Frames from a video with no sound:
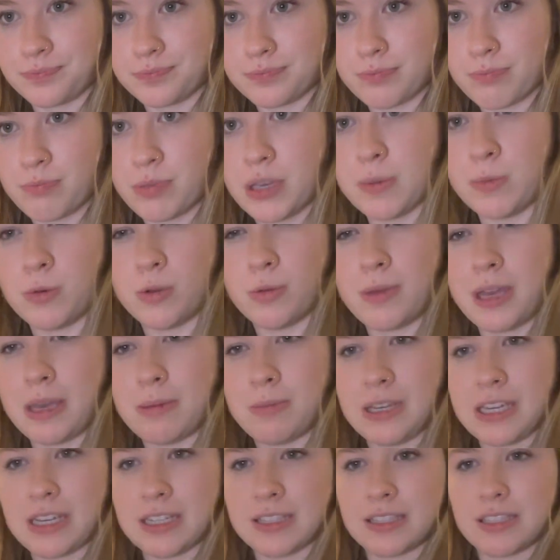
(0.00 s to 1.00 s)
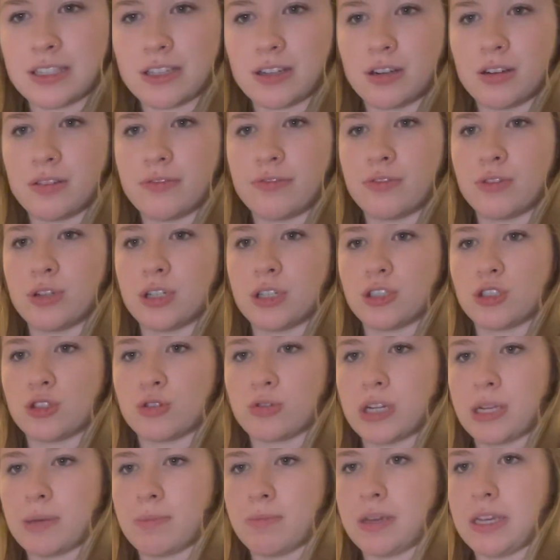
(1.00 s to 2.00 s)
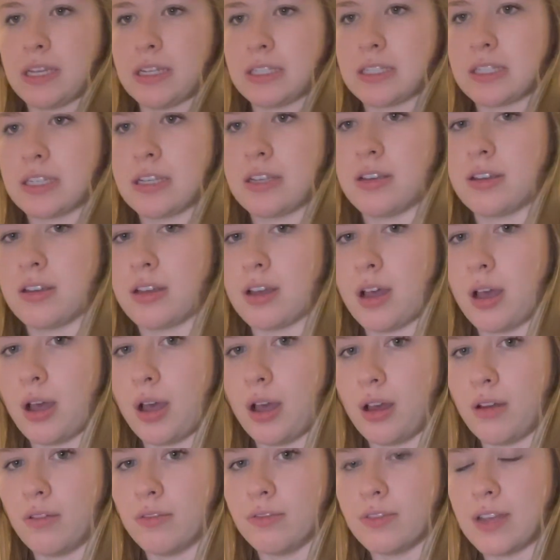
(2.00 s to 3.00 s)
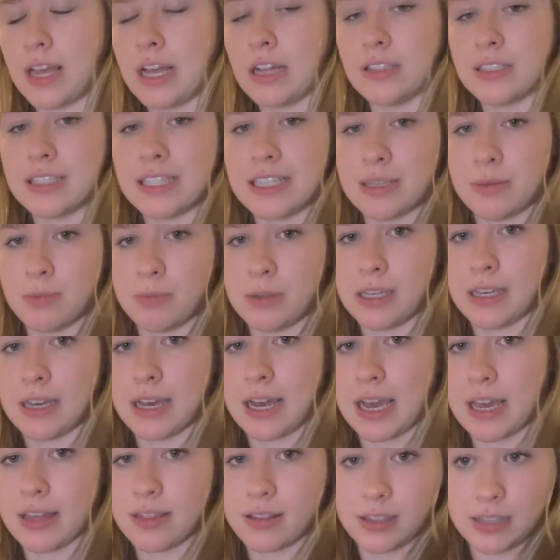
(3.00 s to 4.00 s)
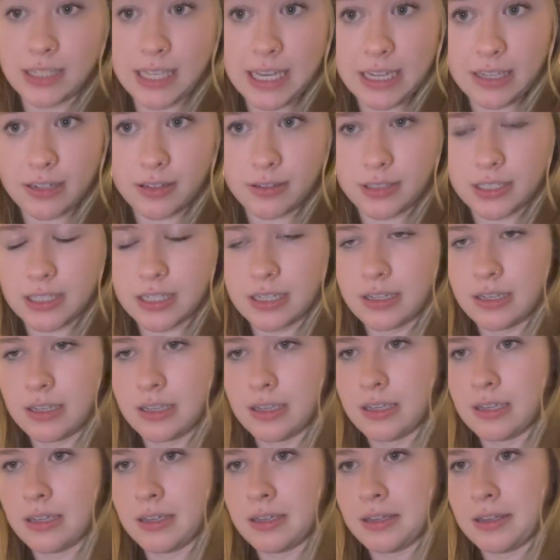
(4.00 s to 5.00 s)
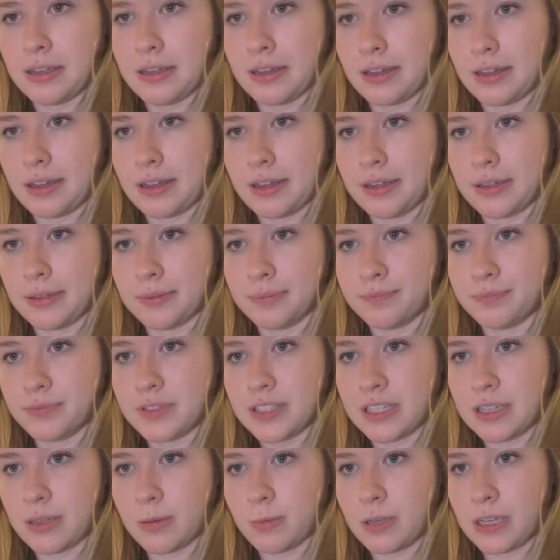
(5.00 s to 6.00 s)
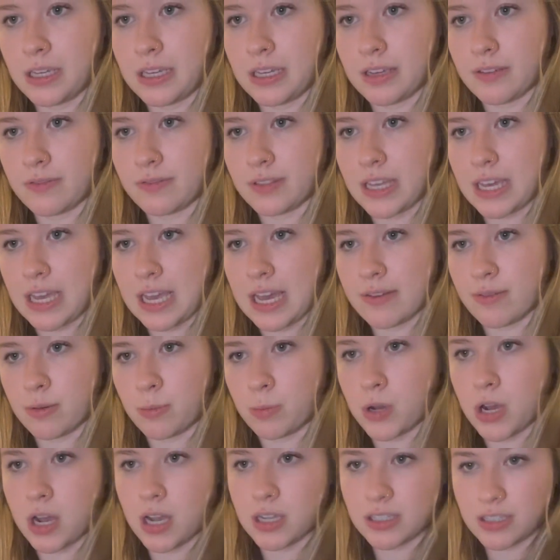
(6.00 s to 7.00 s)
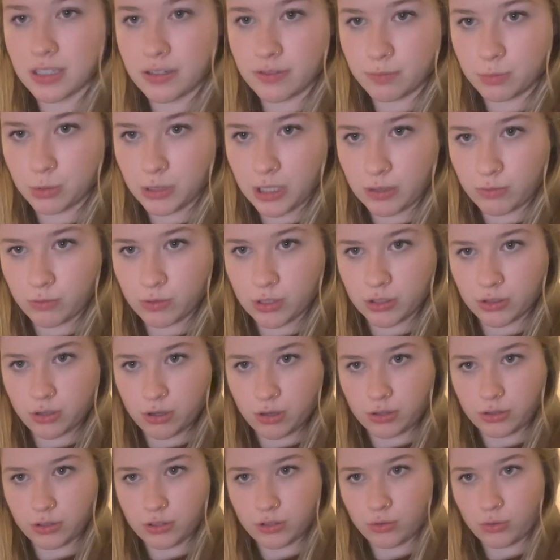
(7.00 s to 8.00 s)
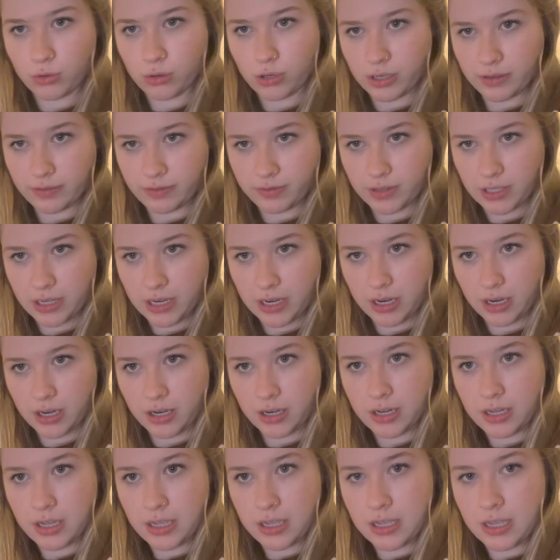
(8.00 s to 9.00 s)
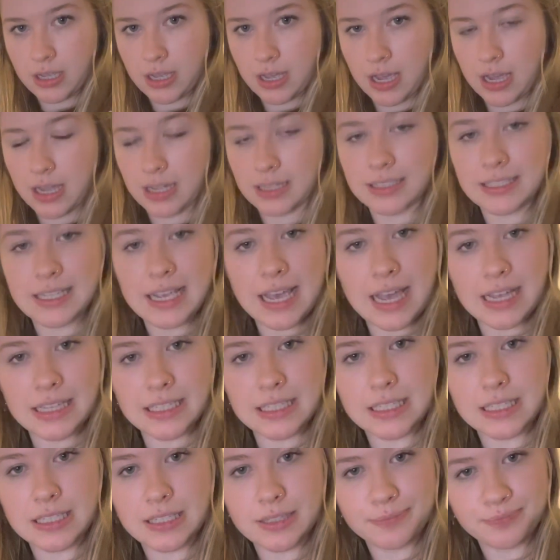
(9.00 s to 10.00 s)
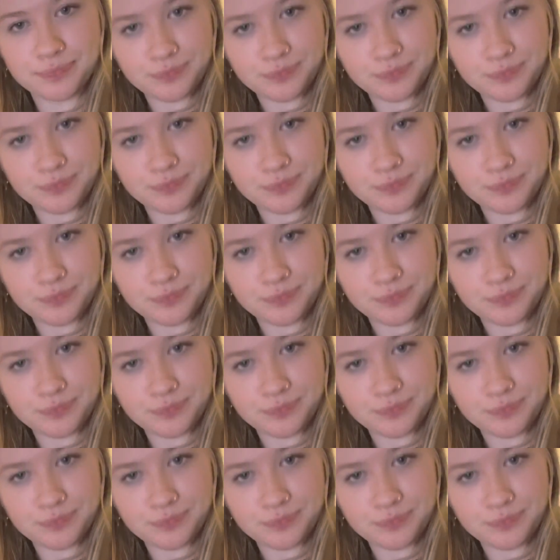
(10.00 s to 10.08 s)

People may be considered for treatment of LTBI, the latent TB, if they have a positive blood result, or if their test